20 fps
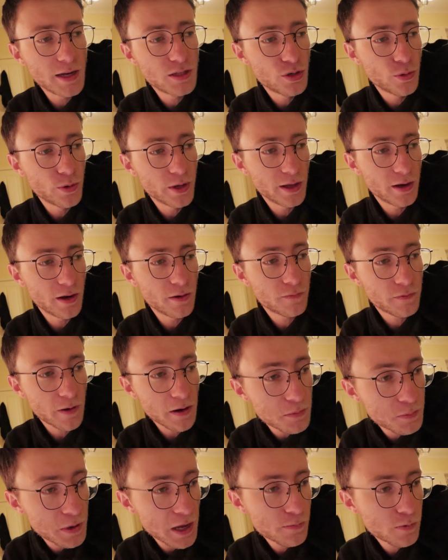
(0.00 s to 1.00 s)
doing it in
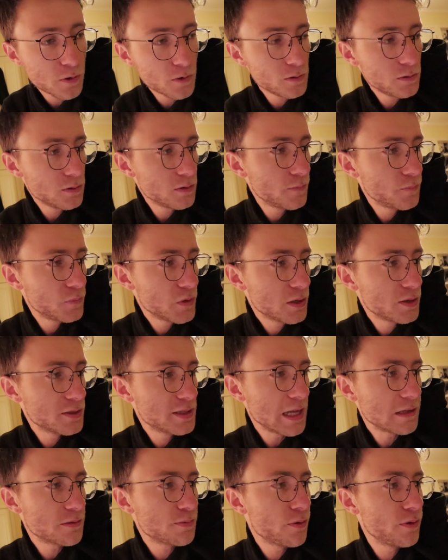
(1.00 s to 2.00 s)
front of people, because
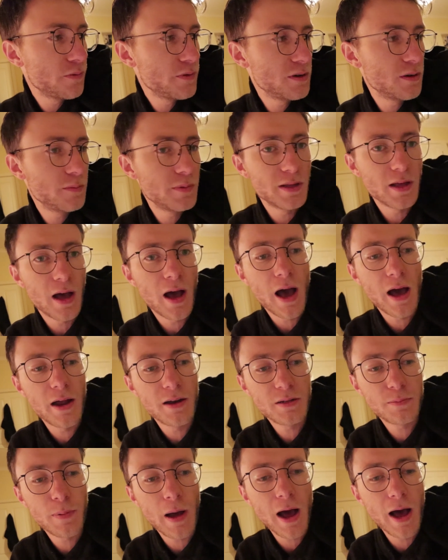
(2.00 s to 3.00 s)
that's proving to be the
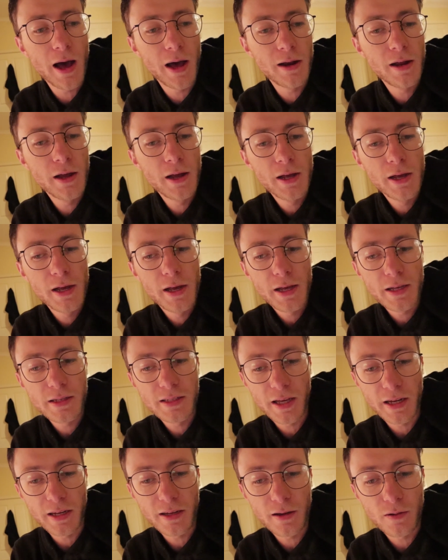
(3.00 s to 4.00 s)
hardest part.
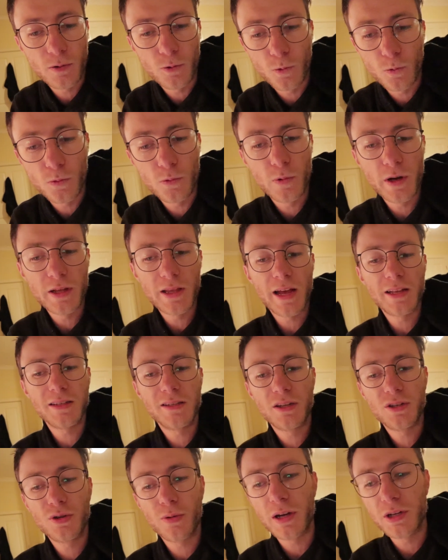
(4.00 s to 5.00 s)
It's like when that
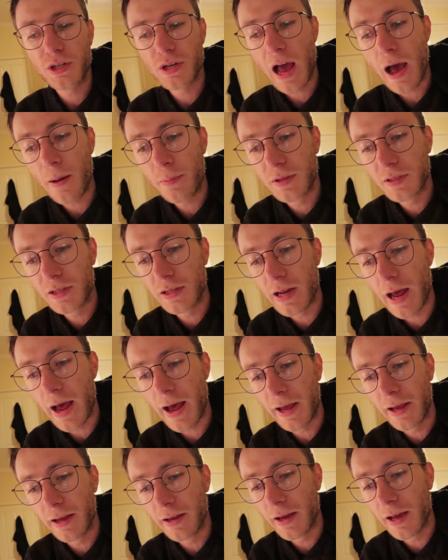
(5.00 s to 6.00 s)
situation happened
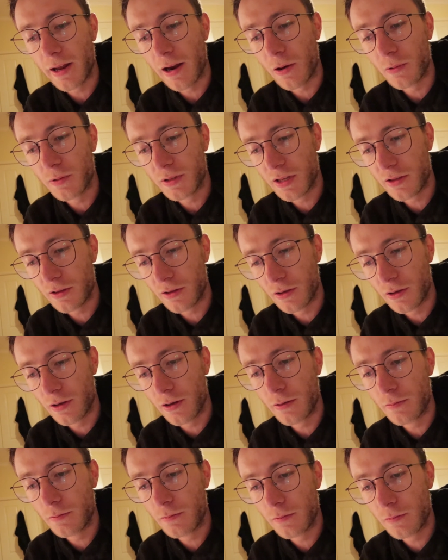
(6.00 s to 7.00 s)
today and I was
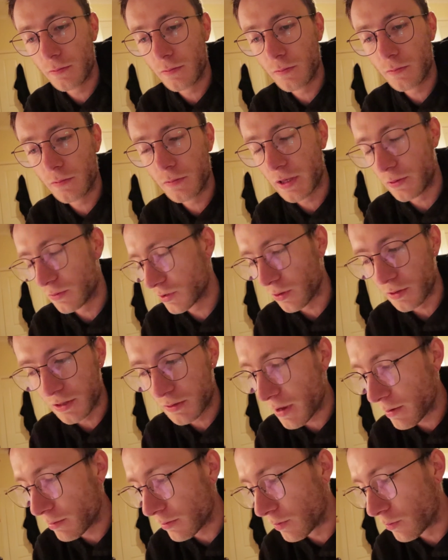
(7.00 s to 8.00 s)
there was all
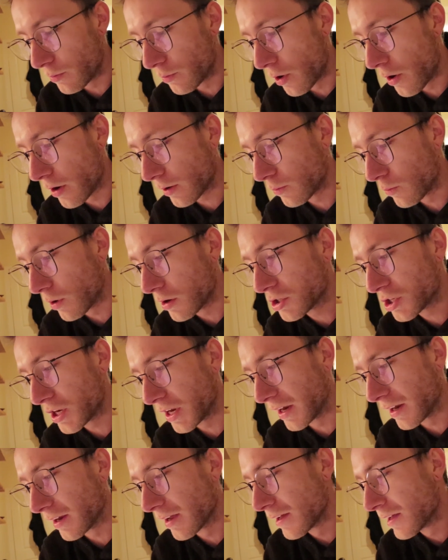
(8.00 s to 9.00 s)
these people at work
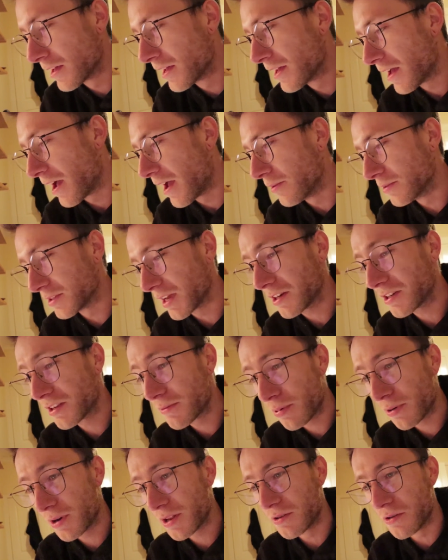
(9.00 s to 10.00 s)
watching. It was actually
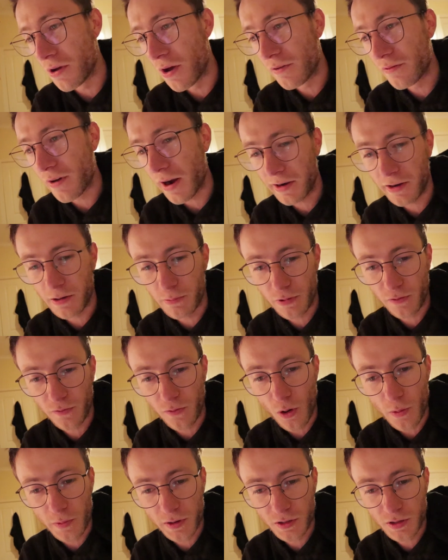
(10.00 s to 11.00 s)
pretty nerve-wracking
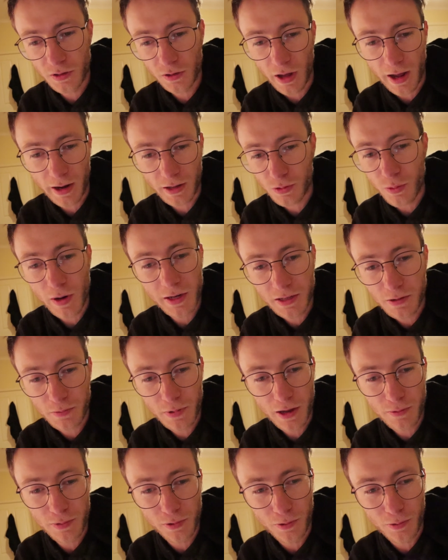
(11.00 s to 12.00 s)
performing to like 20
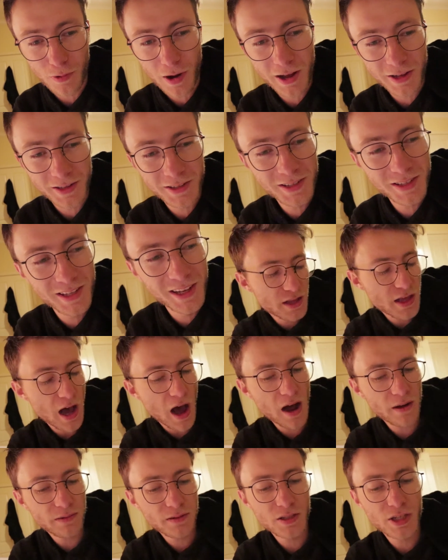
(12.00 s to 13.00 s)
people at once.
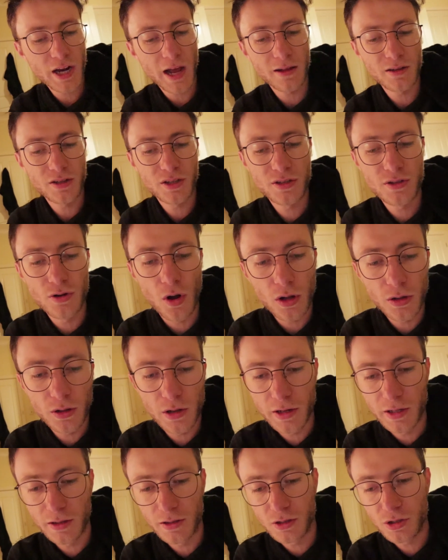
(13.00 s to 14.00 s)
Half the challenge is not
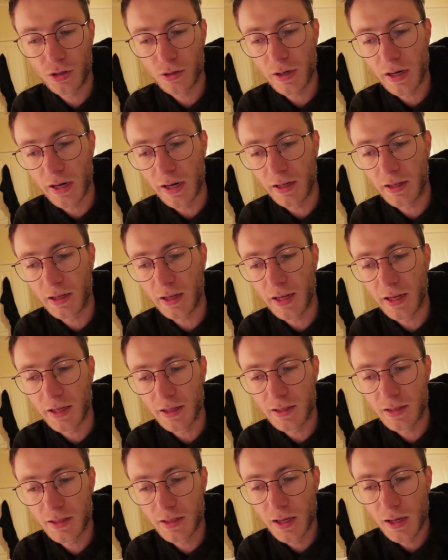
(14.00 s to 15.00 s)
learning the trick,
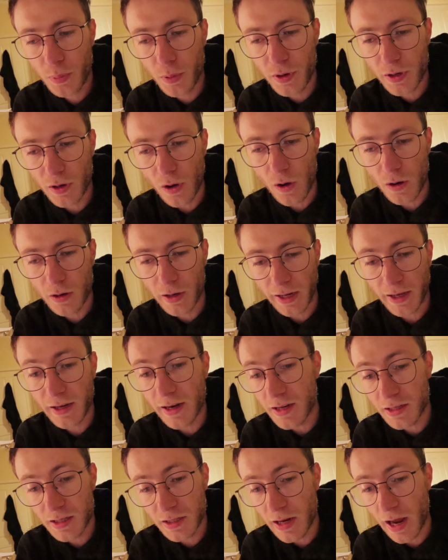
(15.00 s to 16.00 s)
it's putting on like an
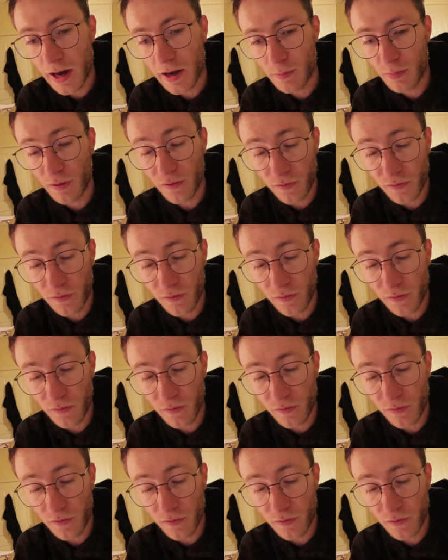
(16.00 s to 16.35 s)
entertaining